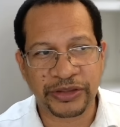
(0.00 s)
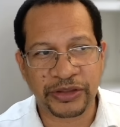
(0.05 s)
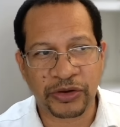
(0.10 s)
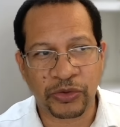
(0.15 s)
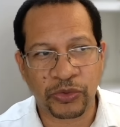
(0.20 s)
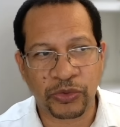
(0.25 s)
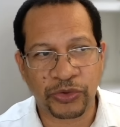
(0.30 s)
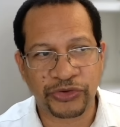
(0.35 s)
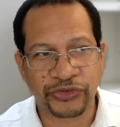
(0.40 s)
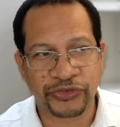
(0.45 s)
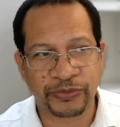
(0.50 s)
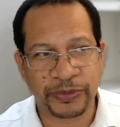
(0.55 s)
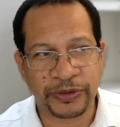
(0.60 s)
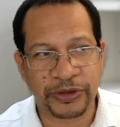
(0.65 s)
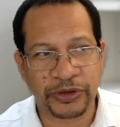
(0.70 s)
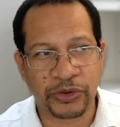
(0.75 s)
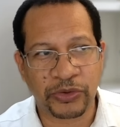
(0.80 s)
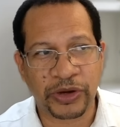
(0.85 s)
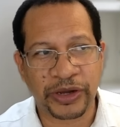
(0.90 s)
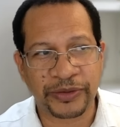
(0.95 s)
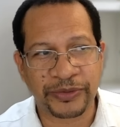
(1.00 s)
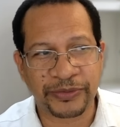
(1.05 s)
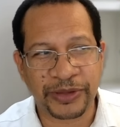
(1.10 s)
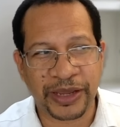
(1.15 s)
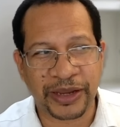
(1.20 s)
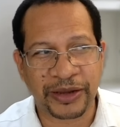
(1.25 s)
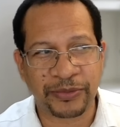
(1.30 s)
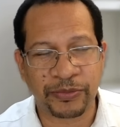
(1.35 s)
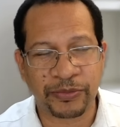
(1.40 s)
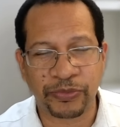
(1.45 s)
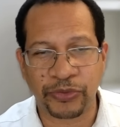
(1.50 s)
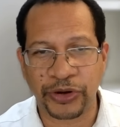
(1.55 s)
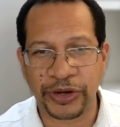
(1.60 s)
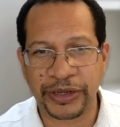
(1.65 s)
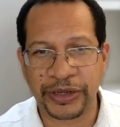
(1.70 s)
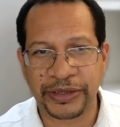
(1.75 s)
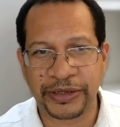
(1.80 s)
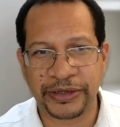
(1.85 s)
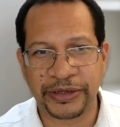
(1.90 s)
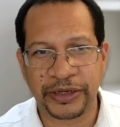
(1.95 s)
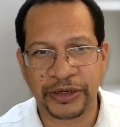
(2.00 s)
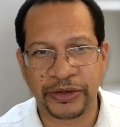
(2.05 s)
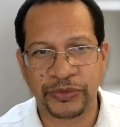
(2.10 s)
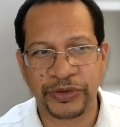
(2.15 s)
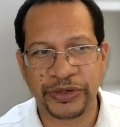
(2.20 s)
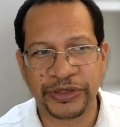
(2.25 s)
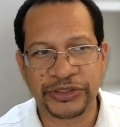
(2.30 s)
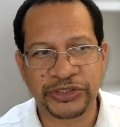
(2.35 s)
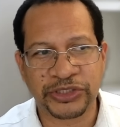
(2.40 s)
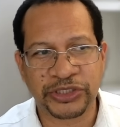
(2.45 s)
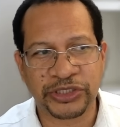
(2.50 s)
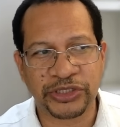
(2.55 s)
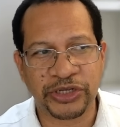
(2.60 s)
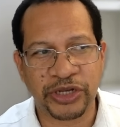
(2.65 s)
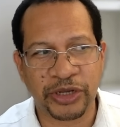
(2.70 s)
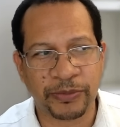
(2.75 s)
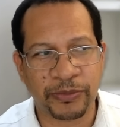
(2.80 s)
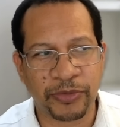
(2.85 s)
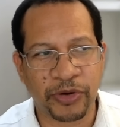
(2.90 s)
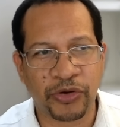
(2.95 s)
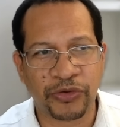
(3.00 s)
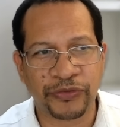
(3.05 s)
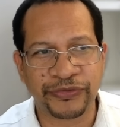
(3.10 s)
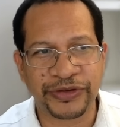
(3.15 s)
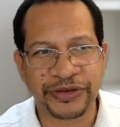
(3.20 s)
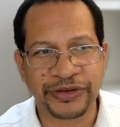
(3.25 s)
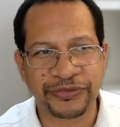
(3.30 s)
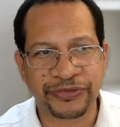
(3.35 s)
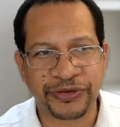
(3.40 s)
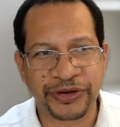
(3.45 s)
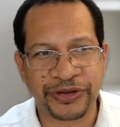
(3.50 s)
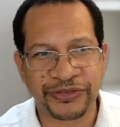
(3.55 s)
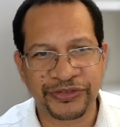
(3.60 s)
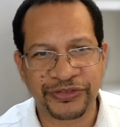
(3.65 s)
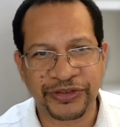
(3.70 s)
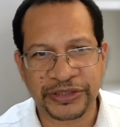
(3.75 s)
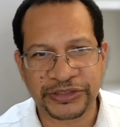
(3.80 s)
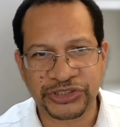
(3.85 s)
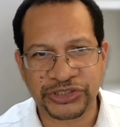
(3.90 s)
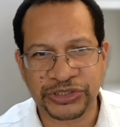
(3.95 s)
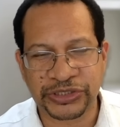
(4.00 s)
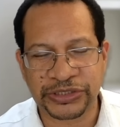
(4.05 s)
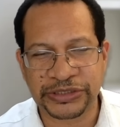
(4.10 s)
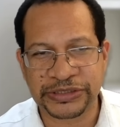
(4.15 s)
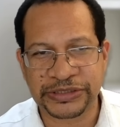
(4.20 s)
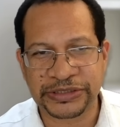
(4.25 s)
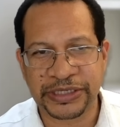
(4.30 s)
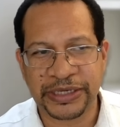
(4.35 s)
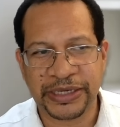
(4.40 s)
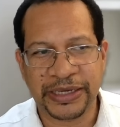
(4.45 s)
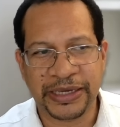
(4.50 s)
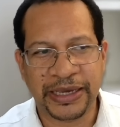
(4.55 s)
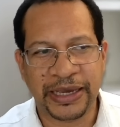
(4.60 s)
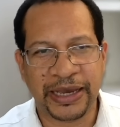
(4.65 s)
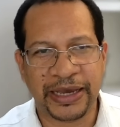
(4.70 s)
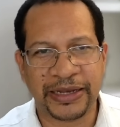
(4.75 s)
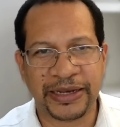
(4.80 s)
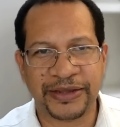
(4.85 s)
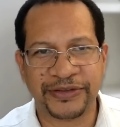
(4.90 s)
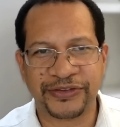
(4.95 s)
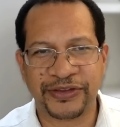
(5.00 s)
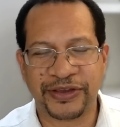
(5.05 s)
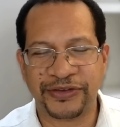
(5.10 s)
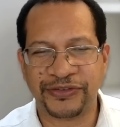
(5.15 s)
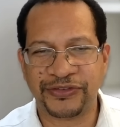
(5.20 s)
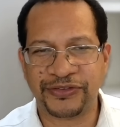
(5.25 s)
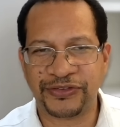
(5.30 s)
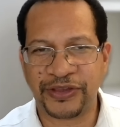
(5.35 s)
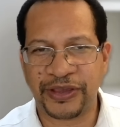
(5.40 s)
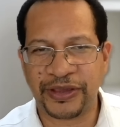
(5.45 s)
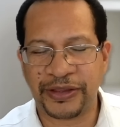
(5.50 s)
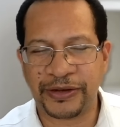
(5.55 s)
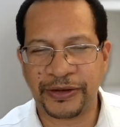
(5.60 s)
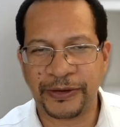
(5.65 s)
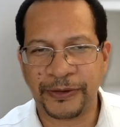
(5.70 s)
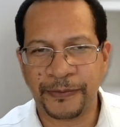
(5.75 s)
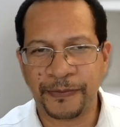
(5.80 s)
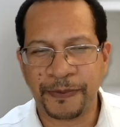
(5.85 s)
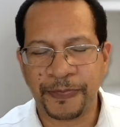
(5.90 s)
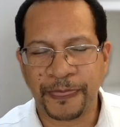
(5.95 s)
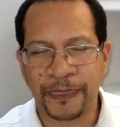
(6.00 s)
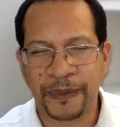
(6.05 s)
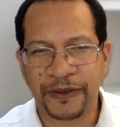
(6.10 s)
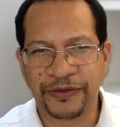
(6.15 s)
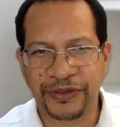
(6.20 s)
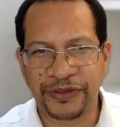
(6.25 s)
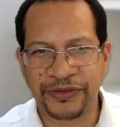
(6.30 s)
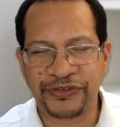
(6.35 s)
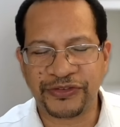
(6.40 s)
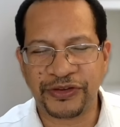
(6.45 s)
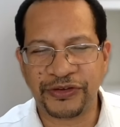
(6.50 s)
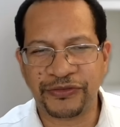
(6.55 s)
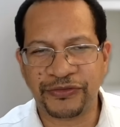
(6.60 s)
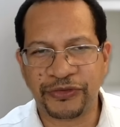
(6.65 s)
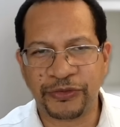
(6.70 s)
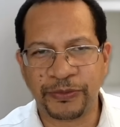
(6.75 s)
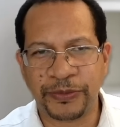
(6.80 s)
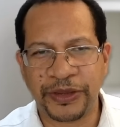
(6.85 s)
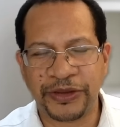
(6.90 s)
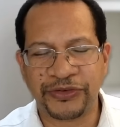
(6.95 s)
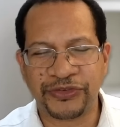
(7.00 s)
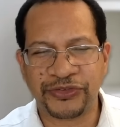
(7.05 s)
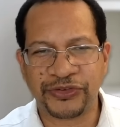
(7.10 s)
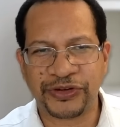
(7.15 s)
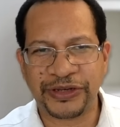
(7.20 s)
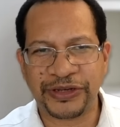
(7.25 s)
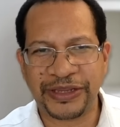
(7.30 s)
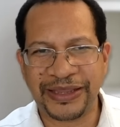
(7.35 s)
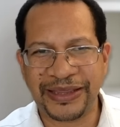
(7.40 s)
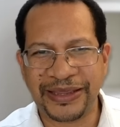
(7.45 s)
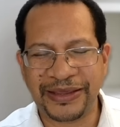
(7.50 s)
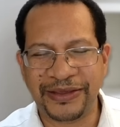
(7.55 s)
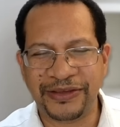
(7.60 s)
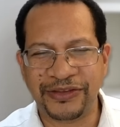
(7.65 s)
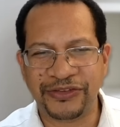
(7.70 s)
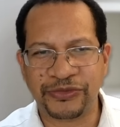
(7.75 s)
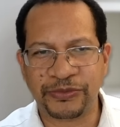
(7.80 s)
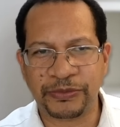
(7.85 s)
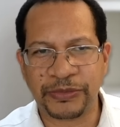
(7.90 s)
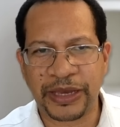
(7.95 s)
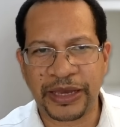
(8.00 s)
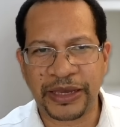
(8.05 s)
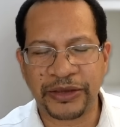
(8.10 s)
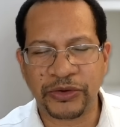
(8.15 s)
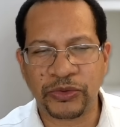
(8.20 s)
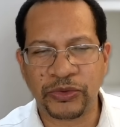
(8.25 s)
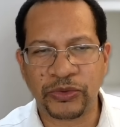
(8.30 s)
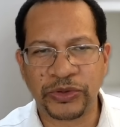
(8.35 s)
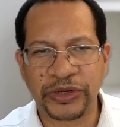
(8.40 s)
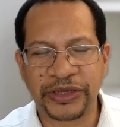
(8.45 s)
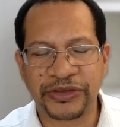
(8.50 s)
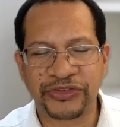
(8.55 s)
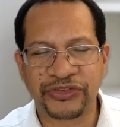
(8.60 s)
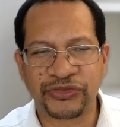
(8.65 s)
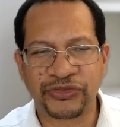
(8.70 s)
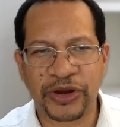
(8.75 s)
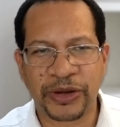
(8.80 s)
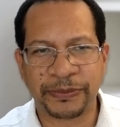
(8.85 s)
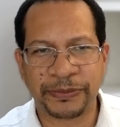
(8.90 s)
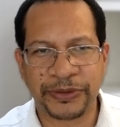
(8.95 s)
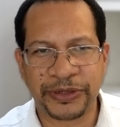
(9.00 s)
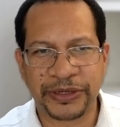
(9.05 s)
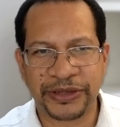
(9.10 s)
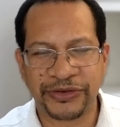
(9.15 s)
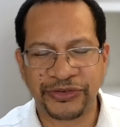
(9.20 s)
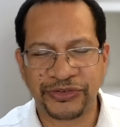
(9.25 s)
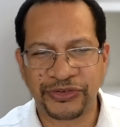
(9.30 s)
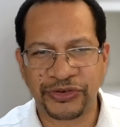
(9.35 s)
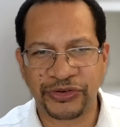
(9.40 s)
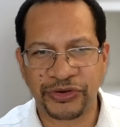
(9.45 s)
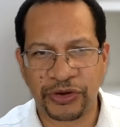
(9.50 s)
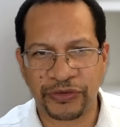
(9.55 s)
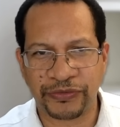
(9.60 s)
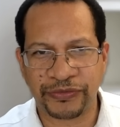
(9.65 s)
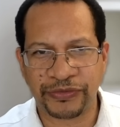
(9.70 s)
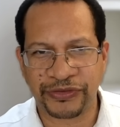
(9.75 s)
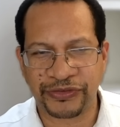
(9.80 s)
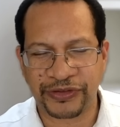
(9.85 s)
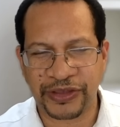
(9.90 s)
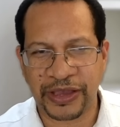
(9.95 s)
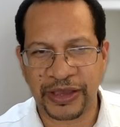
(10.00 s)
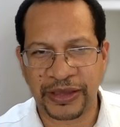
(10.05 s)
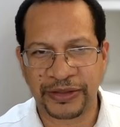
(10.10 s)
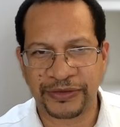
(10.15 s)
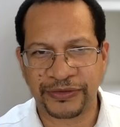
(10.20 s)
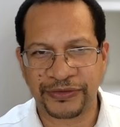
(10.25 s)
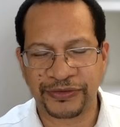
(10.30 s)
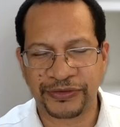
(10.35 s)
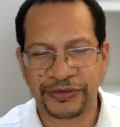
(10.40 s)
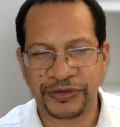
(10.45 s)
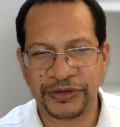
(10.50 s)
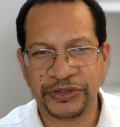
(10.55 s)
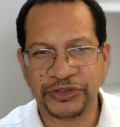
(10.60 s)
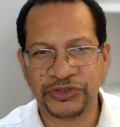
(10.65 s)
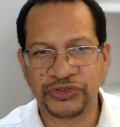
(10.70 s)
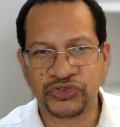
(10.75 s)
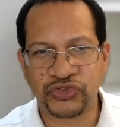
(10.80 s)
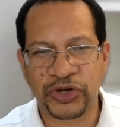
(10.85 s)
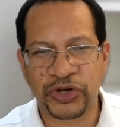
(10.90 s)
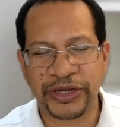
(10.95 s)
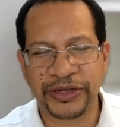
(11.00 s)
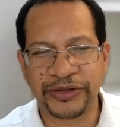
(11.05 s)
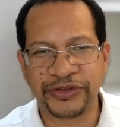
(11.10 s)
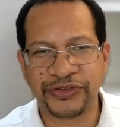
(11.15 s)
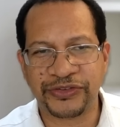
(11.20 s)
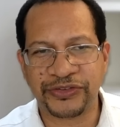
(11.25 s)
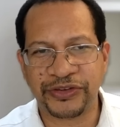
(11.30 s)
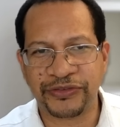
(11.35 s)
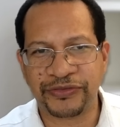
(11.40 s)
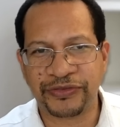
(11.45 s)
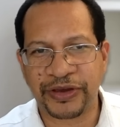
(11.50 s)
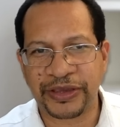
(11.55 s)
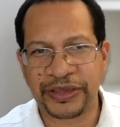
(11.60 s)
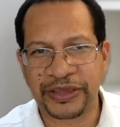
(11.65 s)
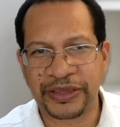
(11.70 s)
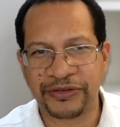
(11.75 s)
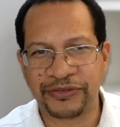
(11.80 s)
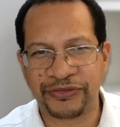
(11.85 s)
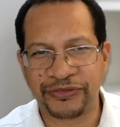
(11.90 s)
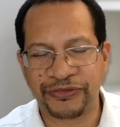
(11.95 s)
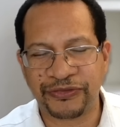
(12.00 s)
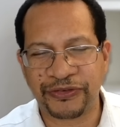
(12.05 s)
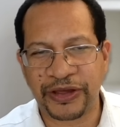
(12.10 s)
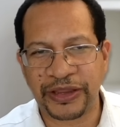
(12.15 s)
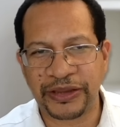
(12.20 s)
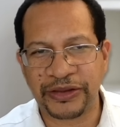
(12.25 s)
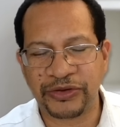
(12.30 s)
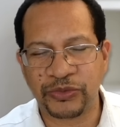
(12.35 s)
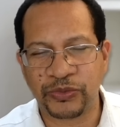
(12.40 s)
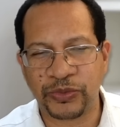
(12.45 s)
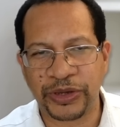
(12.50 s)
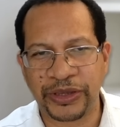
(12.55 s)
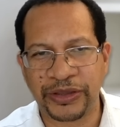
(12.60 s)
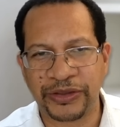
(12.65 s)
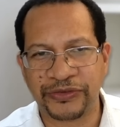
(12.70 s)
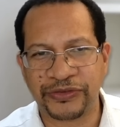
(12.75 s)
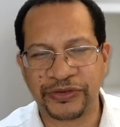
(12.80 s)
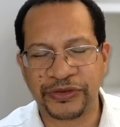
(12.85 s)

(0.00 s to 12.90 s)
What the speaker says: the course below. I break it down into a number of different sections. And as I said, this information is my own extrapolation of the science, trying to see if I can find ways